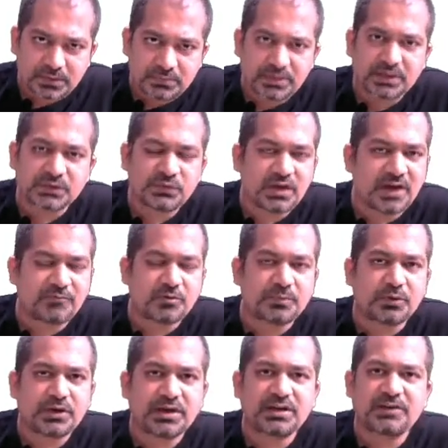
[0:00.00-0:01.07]
because we have to
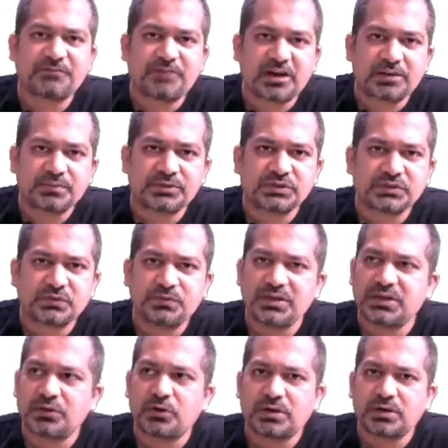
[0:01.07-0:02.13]
protect the farmers. We
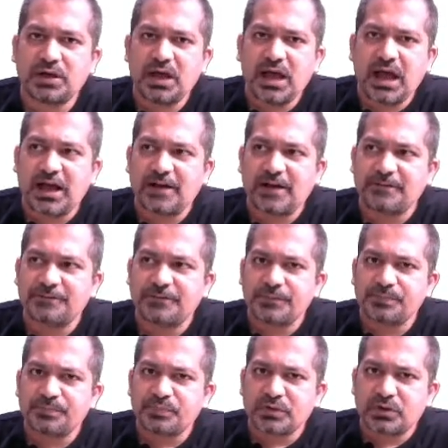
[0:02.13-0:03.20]
cannot have
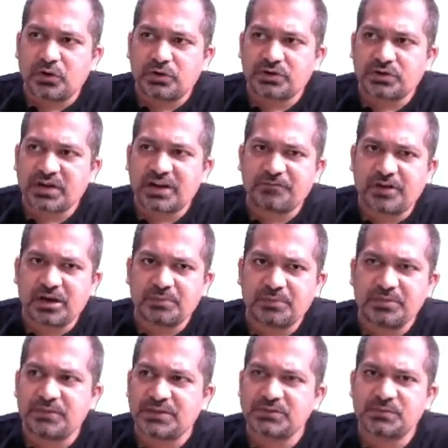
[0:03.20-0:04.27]
contract
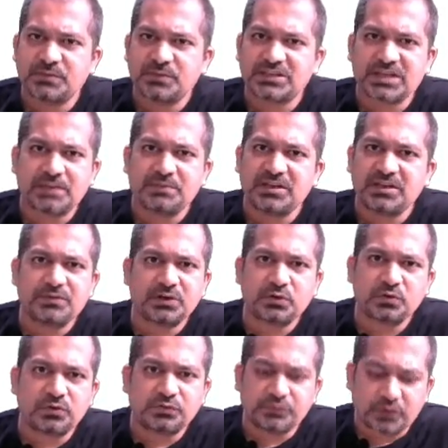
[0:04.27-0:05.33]
farming which can be given
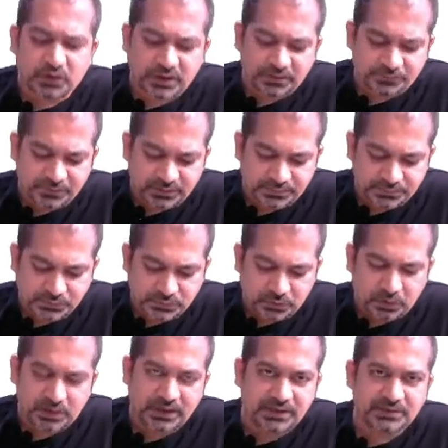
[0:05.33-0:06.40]
to foreign firms.
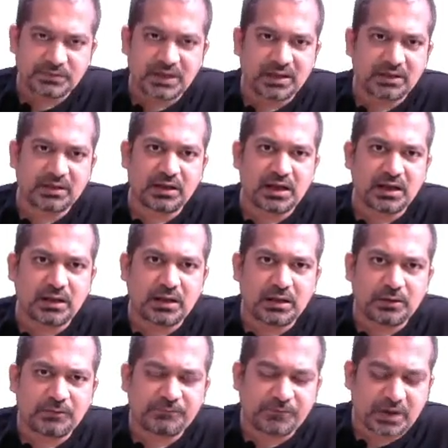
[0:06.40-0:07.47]
Already the
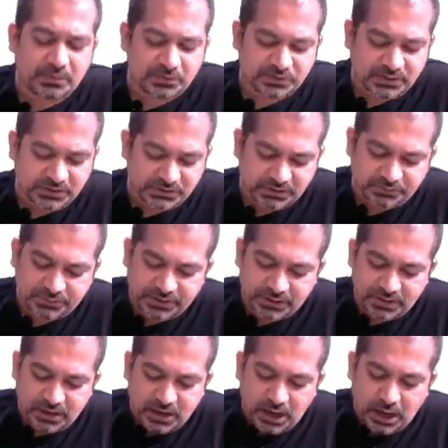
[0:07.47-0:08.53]
farmers are suffering.
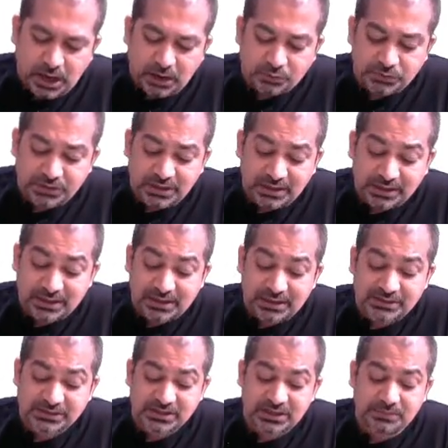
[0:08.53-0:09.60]
Housing and real
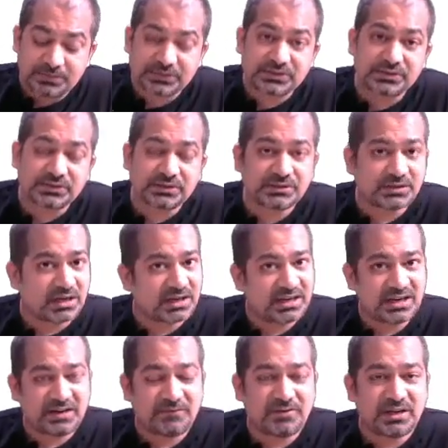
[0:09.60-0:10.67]
estate businesses,
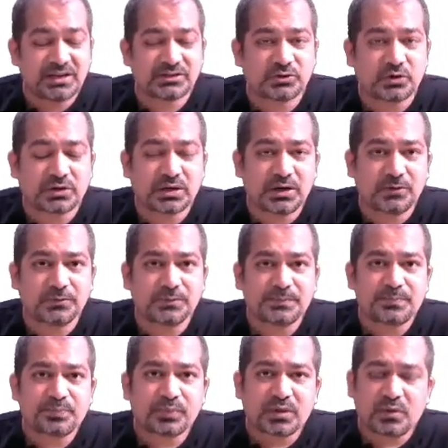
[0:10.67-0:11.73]
again FDI is not allowed.
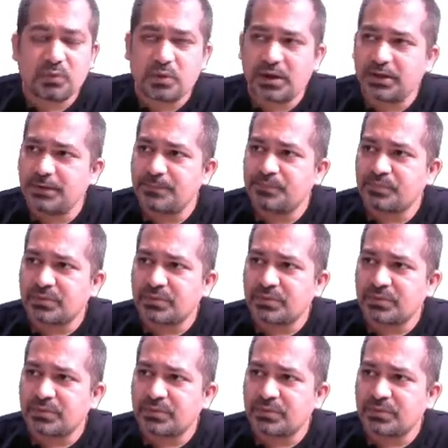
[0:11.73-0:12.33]
Why?